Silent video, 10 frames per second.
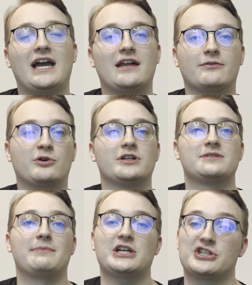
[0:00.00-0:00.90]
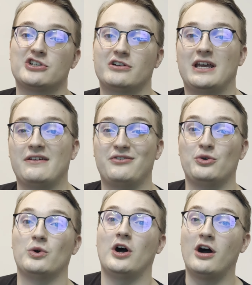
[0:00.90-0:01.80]
And of course, make sure if
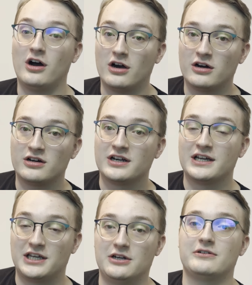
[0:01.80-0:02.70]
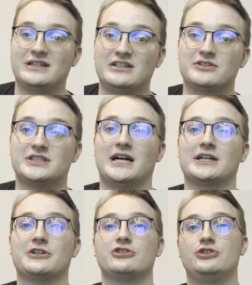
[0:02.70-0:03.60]
you are here in Neo
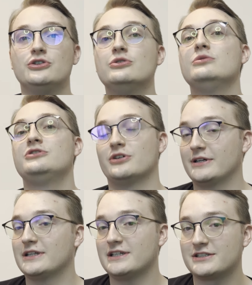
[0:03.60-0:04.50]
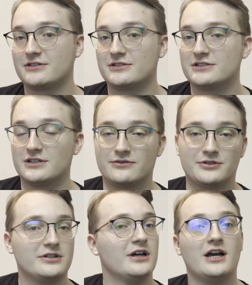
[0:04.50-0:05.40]
Soccer, do join the Discord
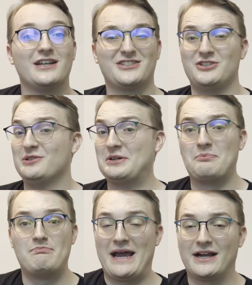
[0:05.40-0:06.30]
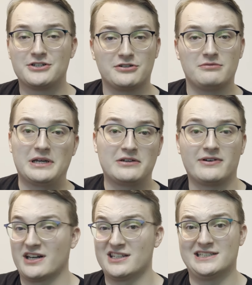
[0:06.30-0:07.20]
server so you can banter and make
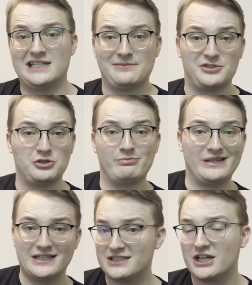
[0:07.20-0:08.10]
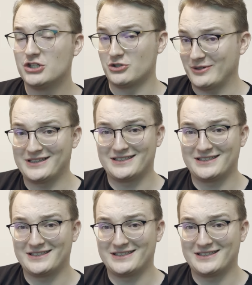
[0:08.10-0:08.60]
fun of the teams you beat during the